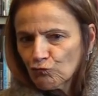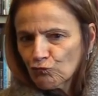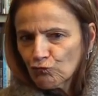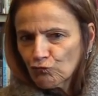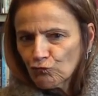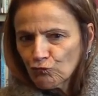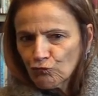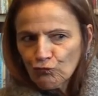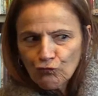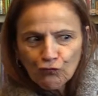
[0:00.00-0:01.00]

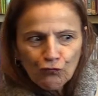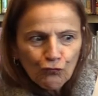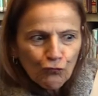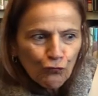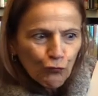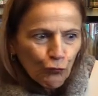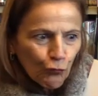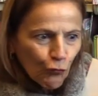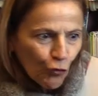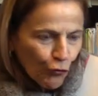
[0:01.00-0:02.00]

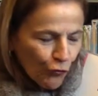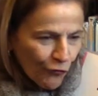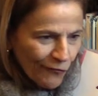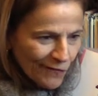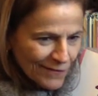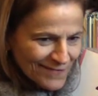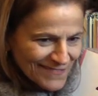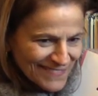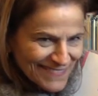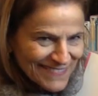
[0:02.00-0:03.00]

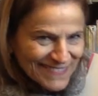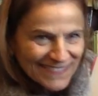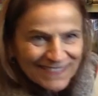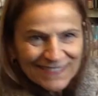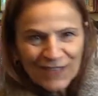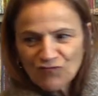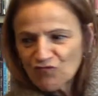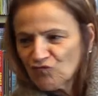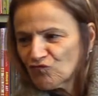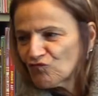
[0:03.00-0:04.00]

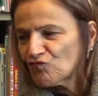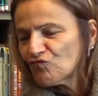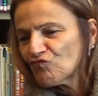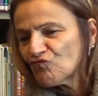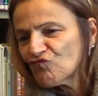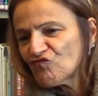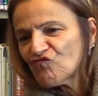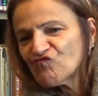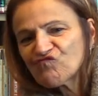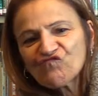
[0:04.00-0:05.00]

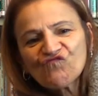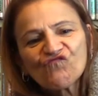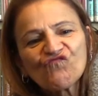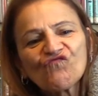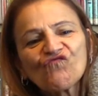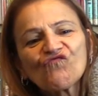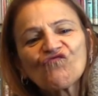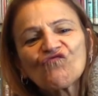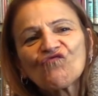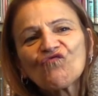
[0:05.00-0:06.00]

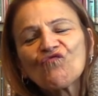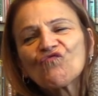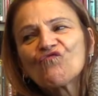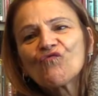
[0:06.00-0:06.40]
Nothing is said.